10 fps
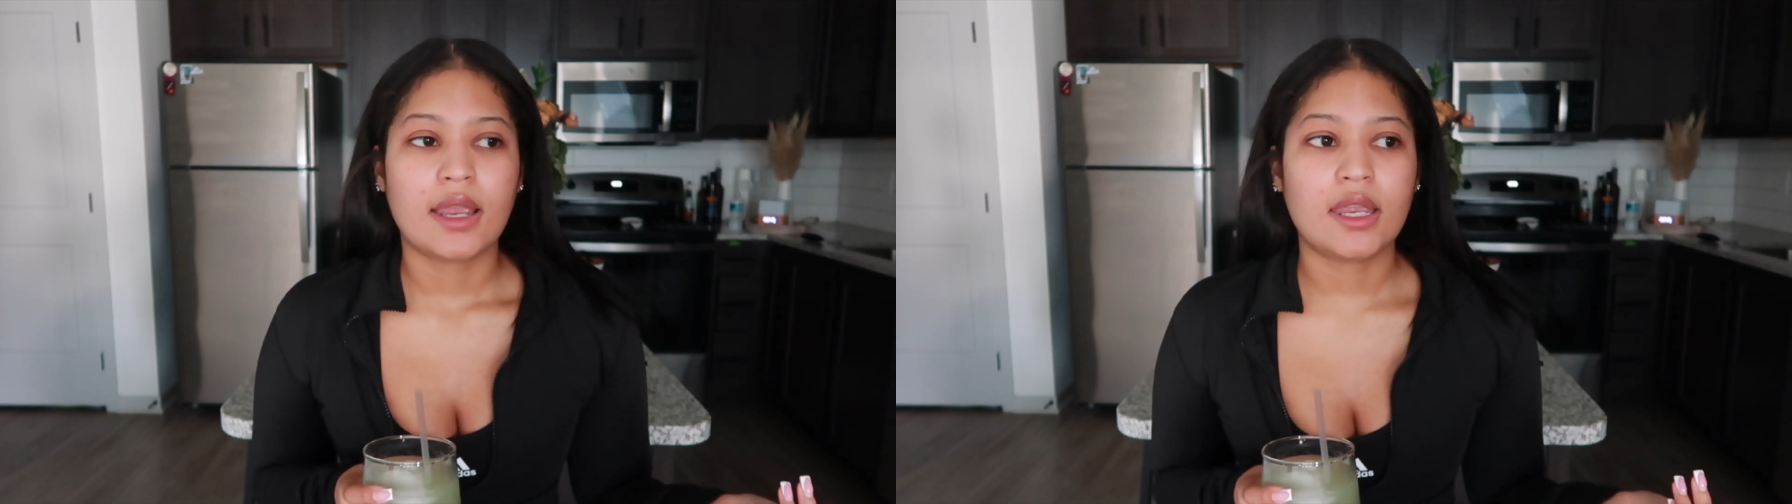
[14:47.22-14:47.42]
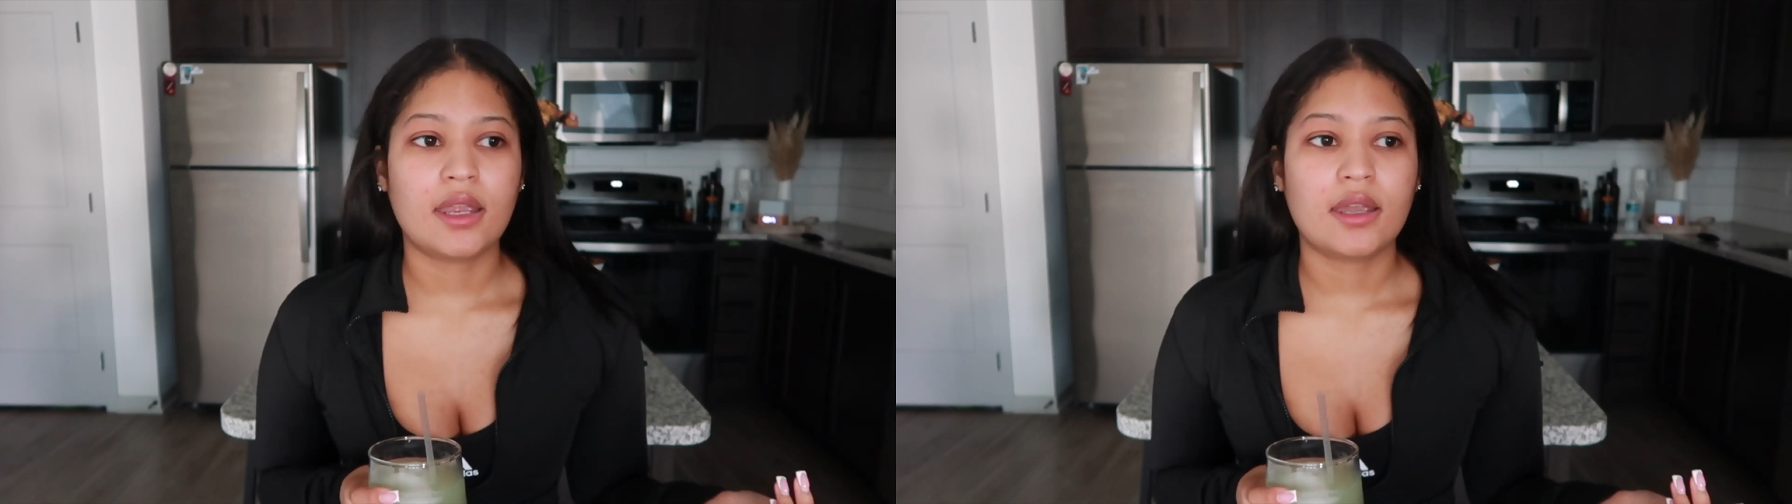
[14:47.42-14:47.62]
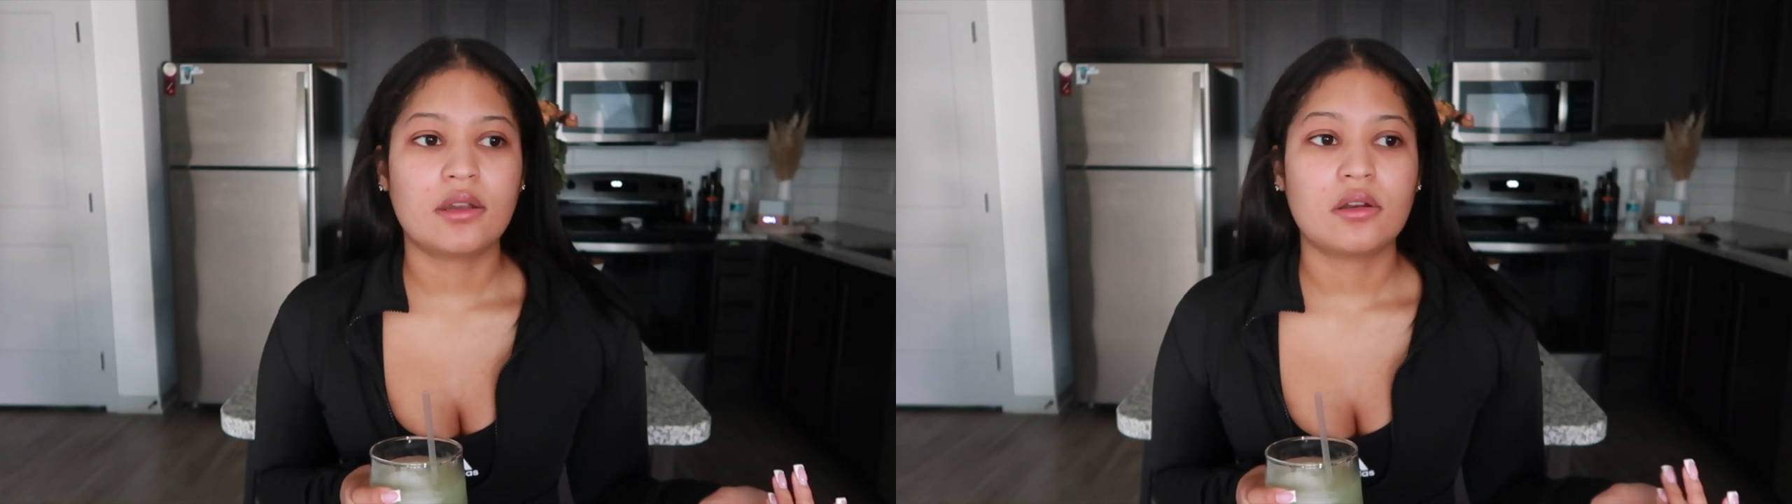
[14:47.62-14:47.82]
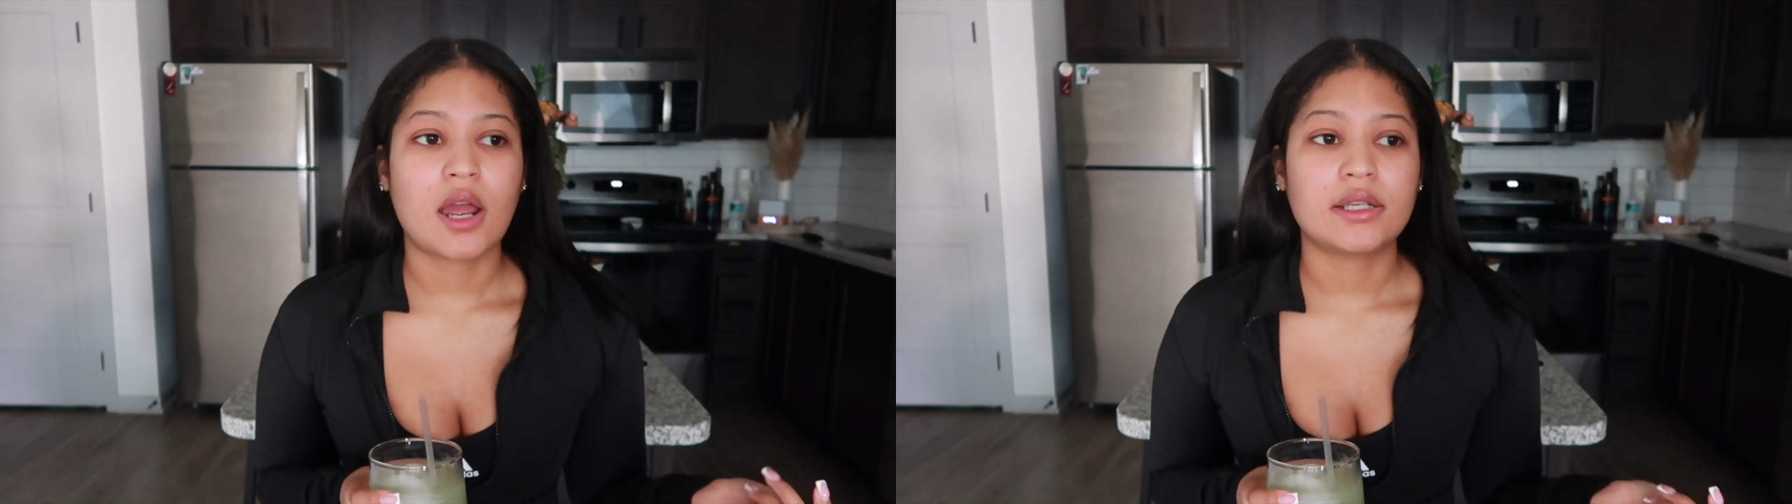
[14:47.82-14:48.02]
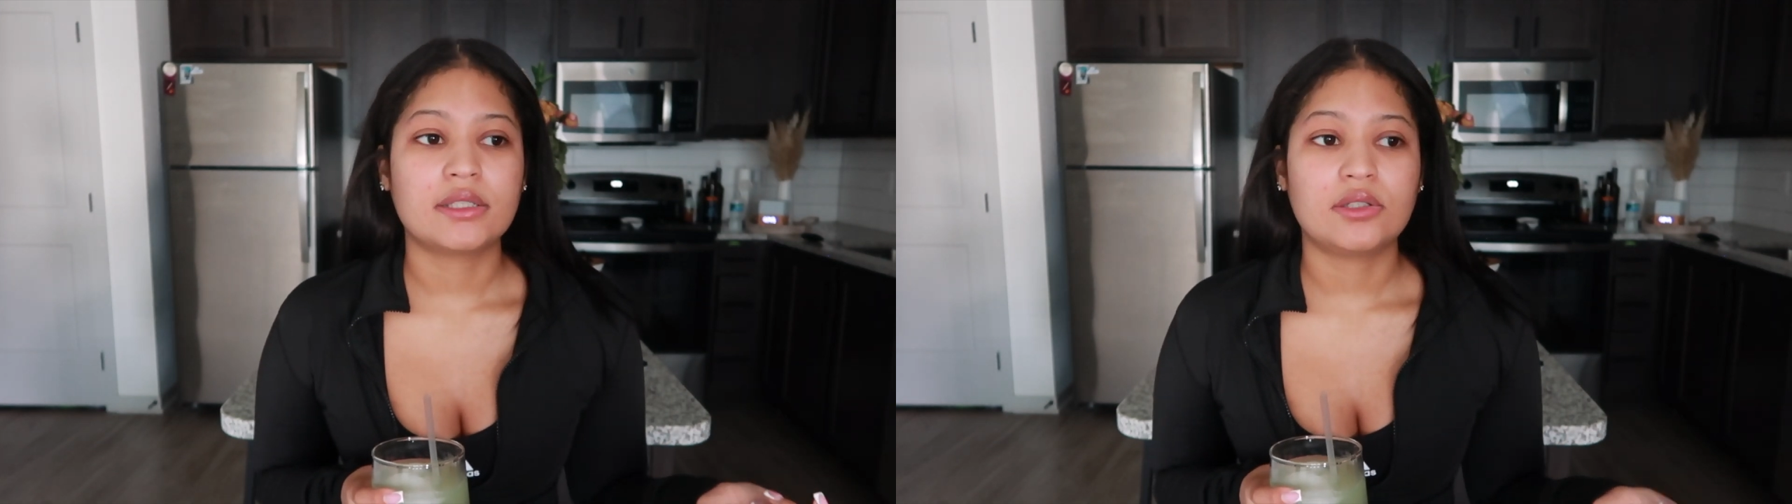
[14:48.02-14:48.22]
and
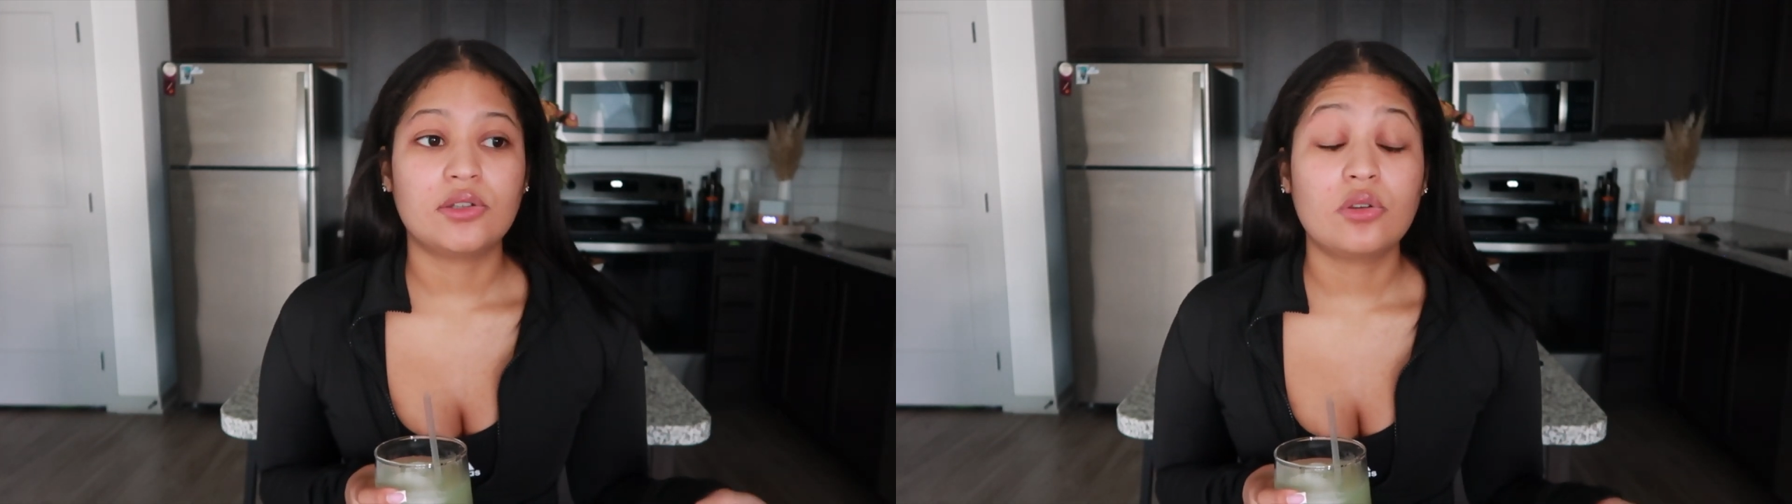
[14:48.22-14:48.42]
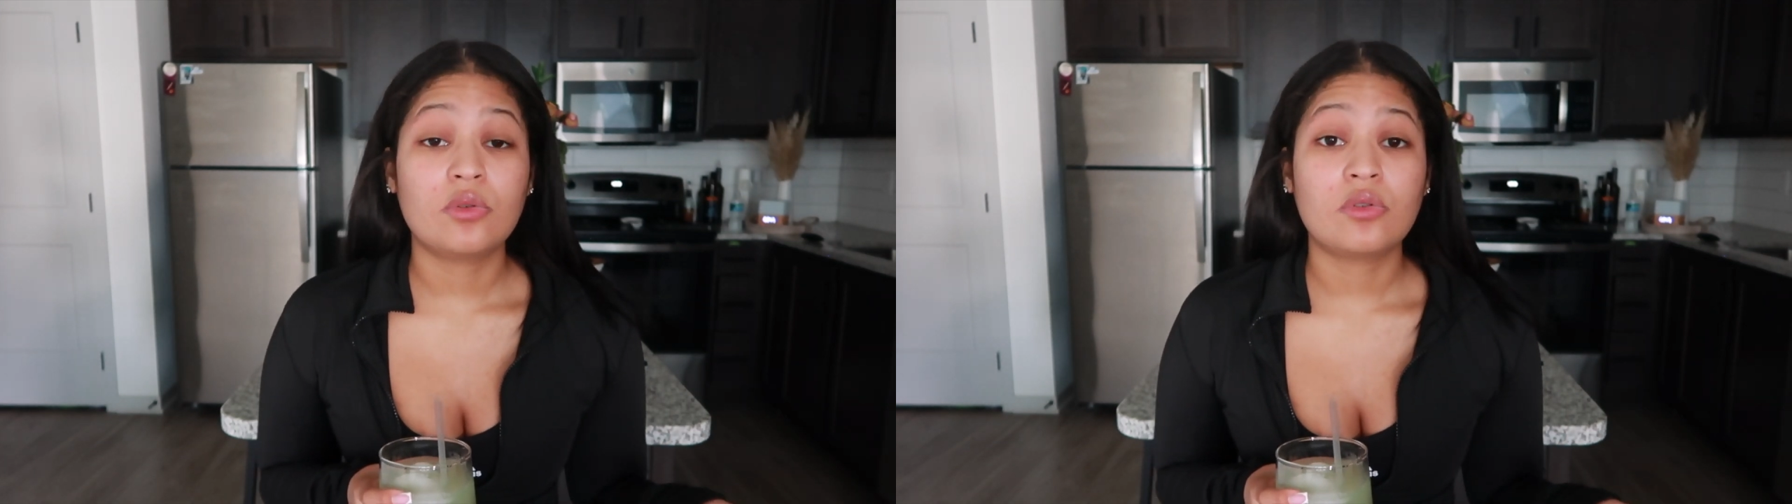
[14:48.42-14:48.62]
ICU,